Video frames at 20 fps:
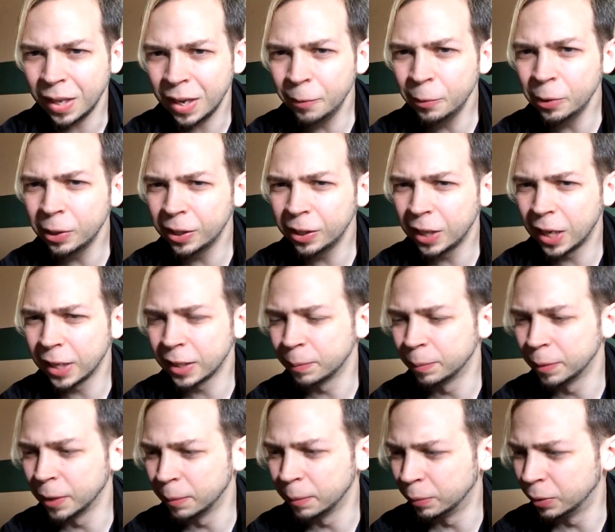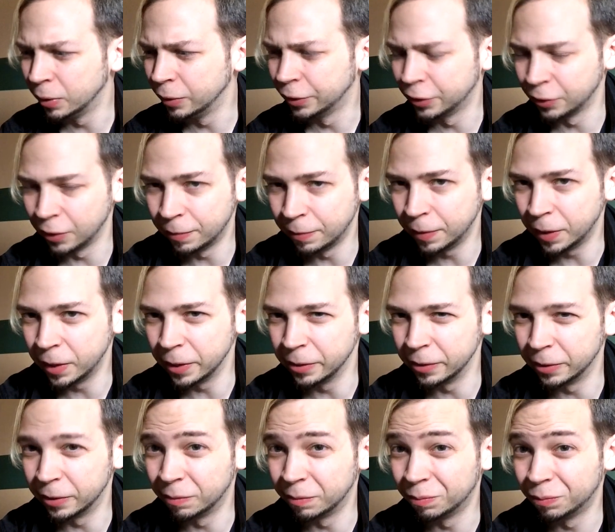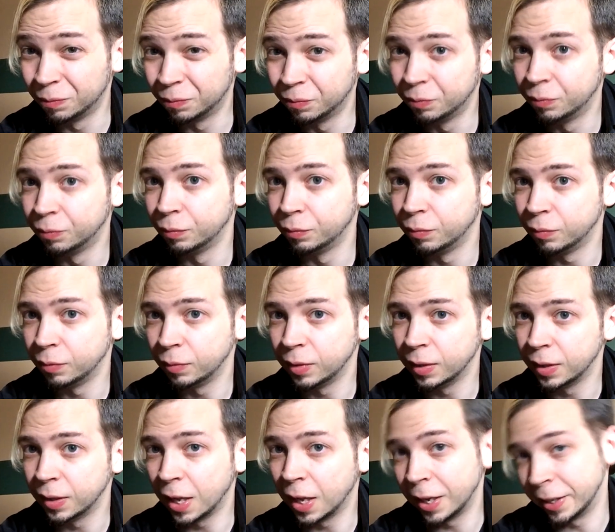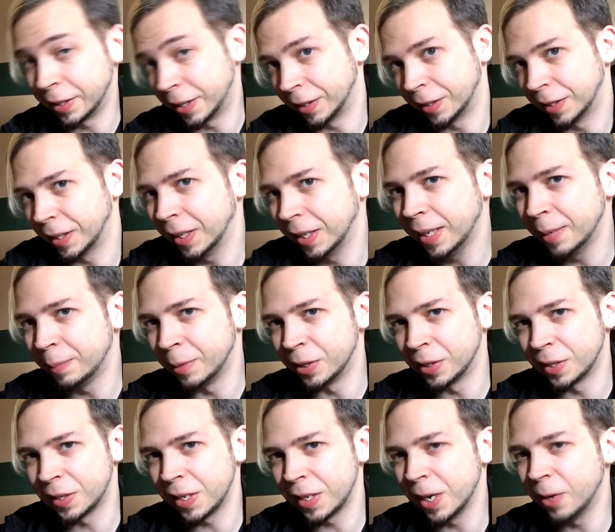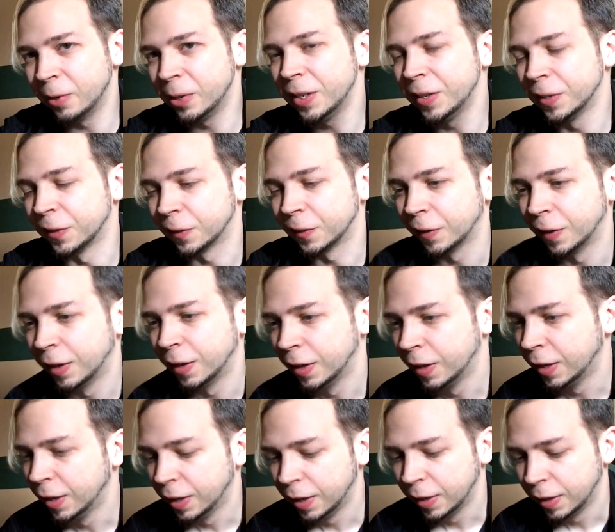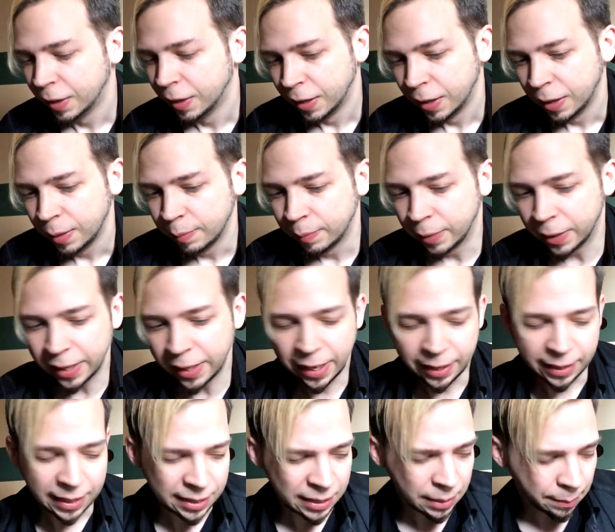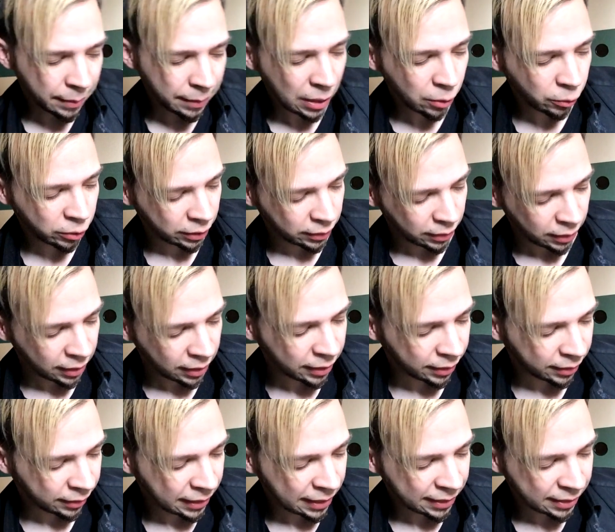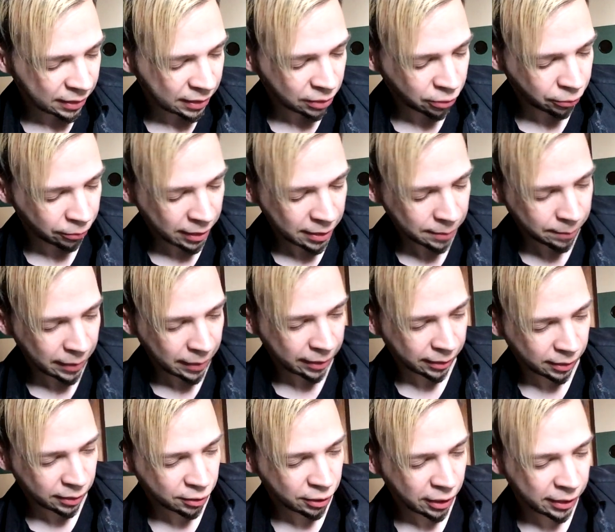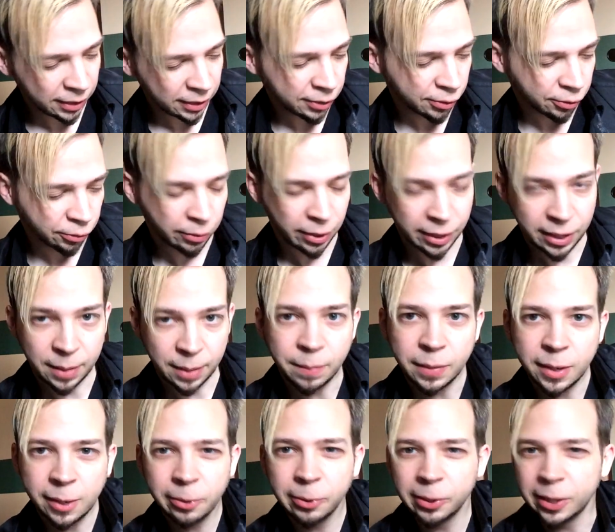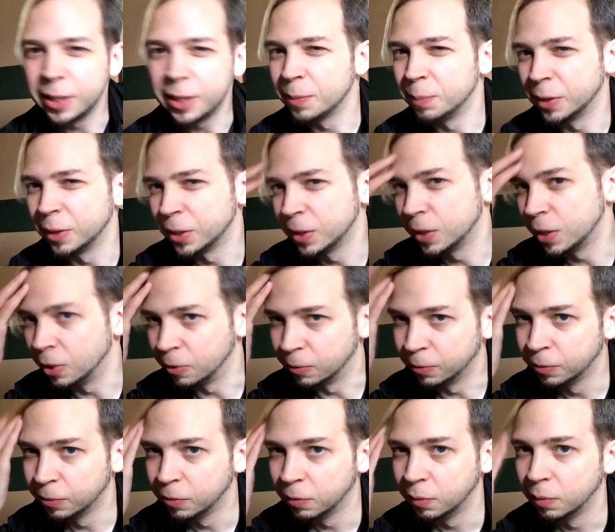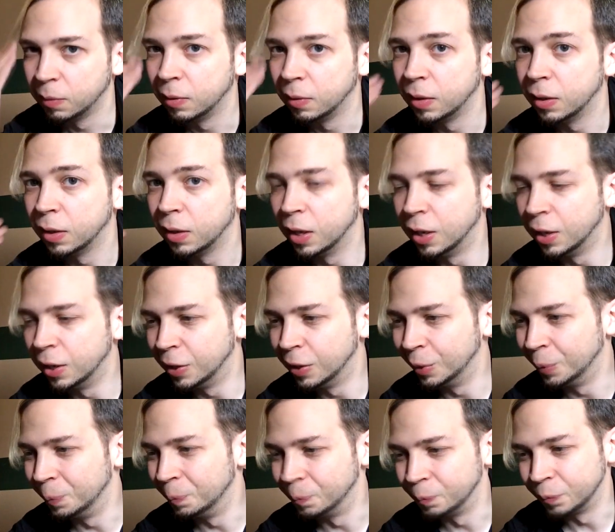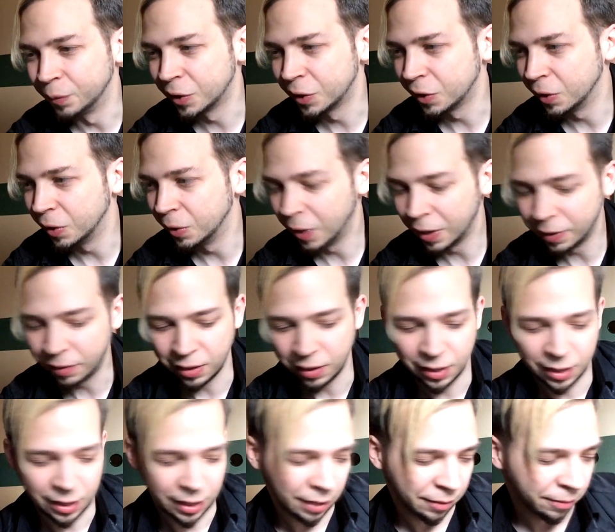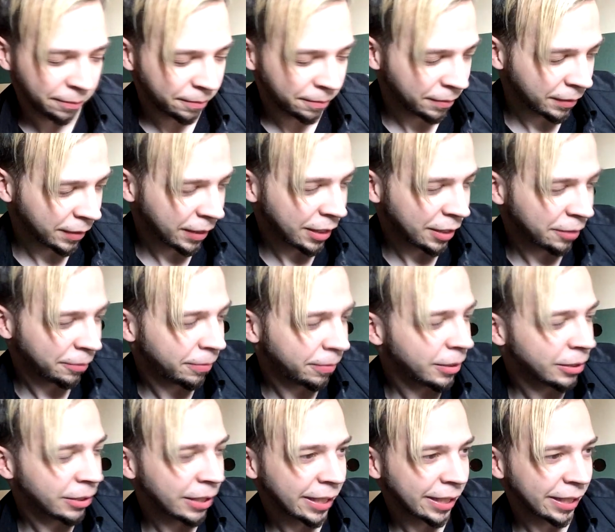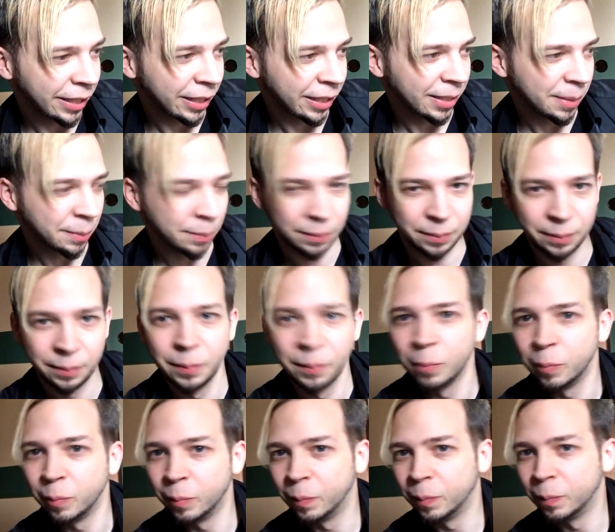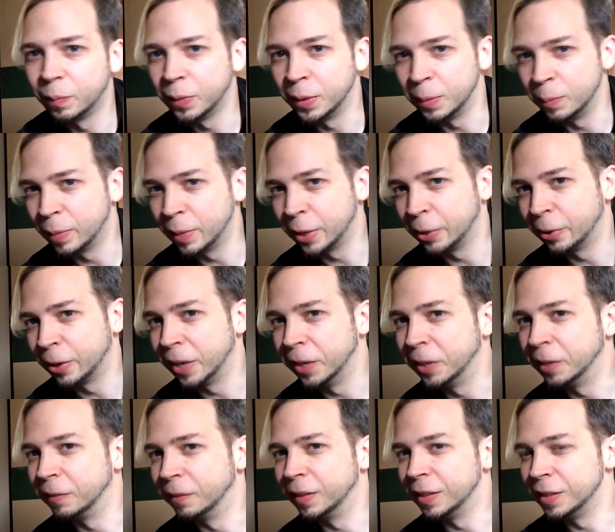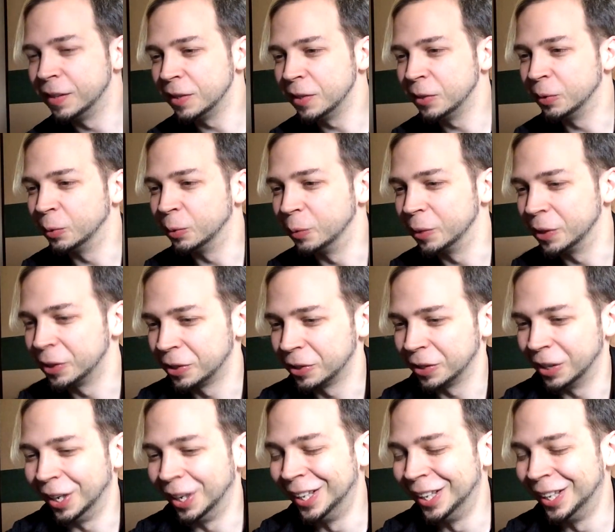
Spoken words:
really liked Blood Bowl, so I figured I'd get the game and see how it is. But yeah, that's about it. That's the trade package. I didn't trade him nearly as much stuff. So I kind of feel like I got the better end of the deal, which,